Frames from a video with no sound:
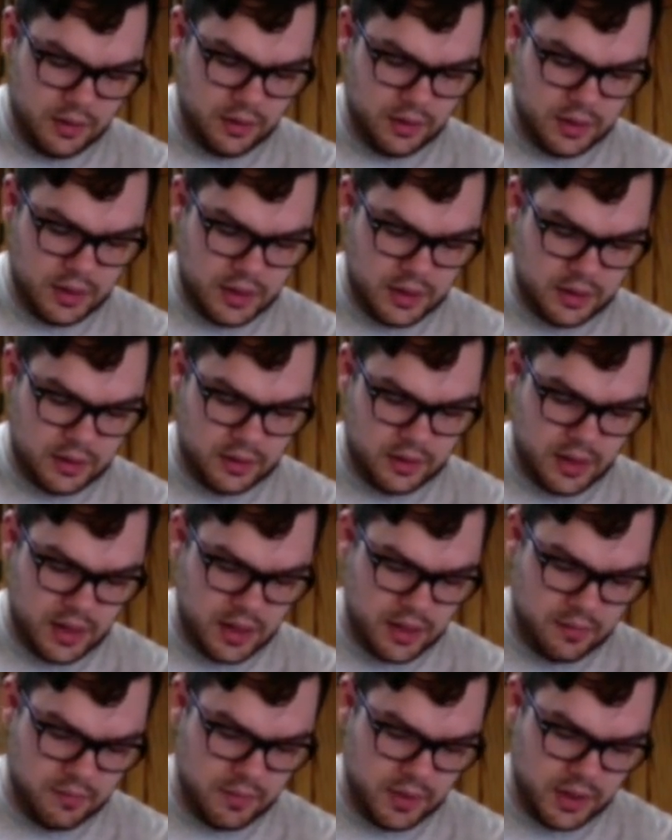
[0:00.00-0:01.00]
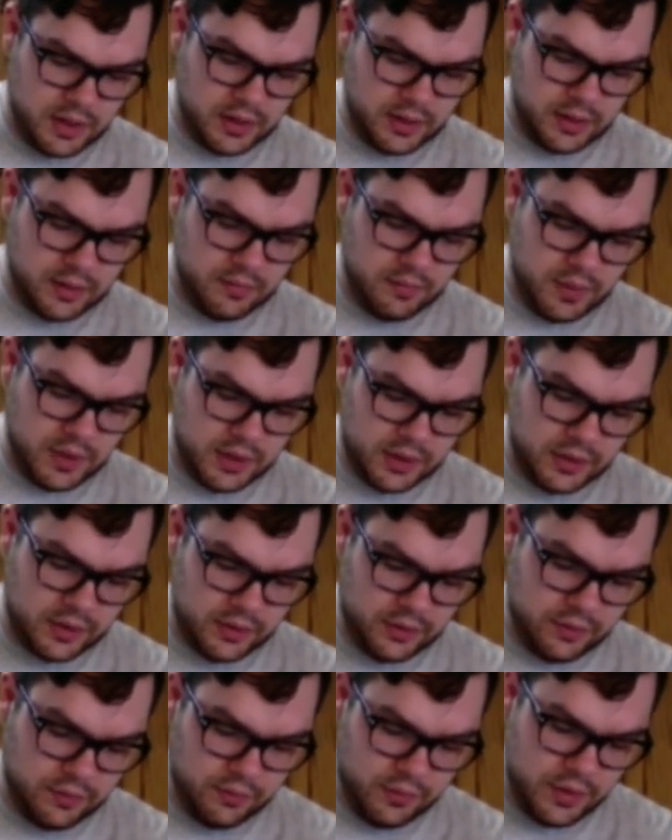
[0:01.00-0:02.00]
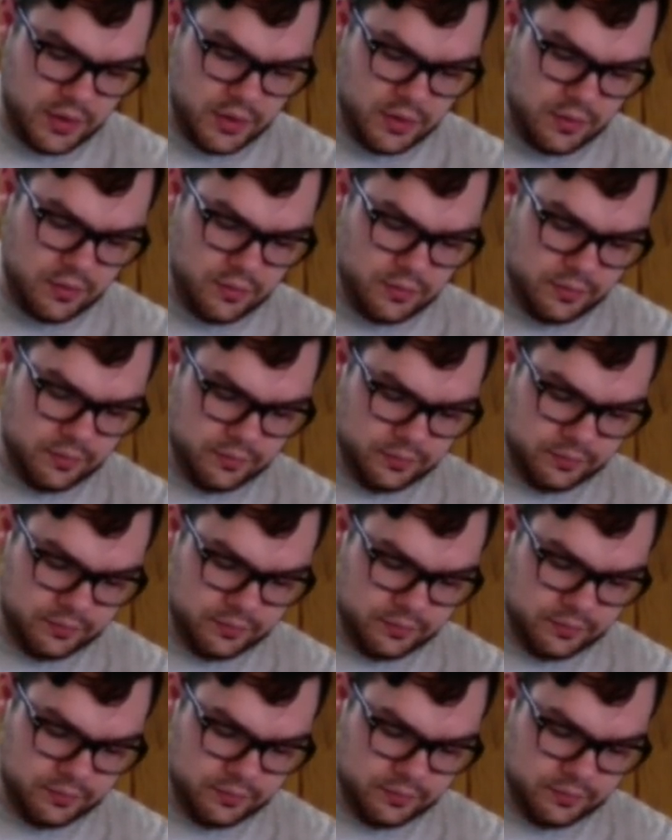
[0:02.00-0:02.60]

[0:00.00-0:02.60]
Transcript: Get that nice and mixed through.